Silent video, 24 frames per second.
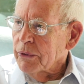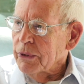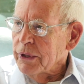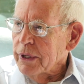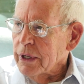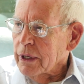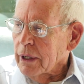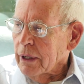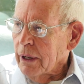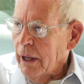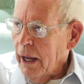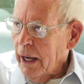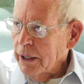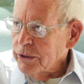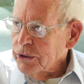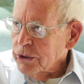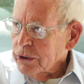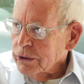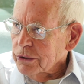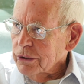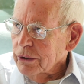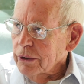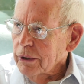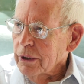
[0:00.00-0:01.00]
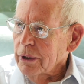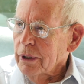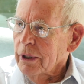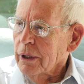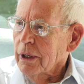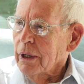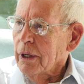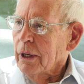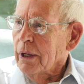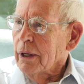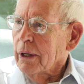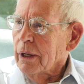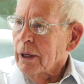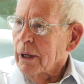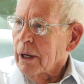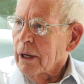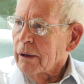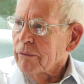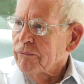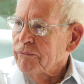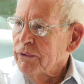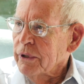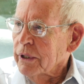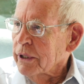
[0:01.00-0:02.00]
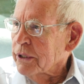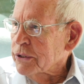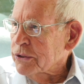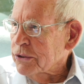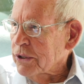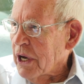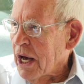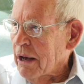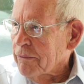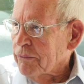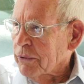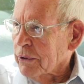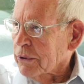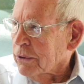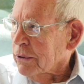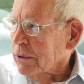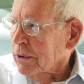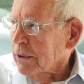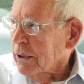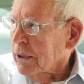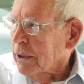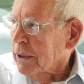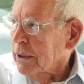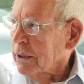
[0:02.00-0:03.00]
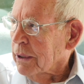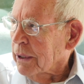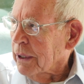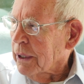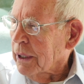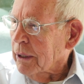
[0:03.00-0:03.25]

theological, philosophical,